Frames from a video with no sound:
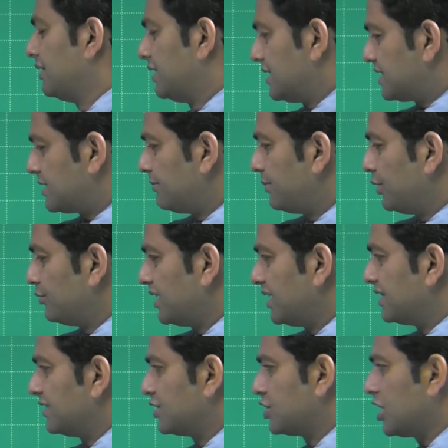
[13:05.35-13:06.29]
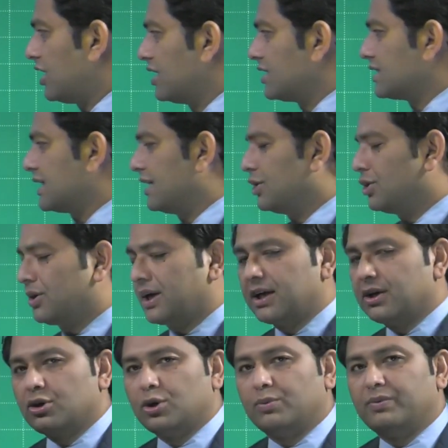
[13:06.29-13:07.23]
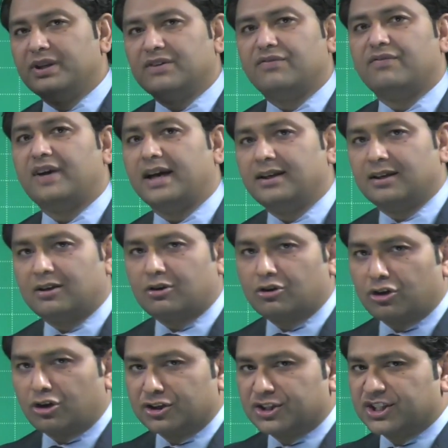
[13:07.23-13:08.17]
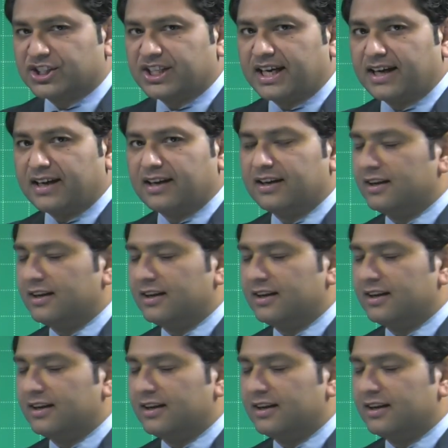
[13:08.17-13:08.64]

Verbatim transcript: distributed the charge and you can go with a final cross check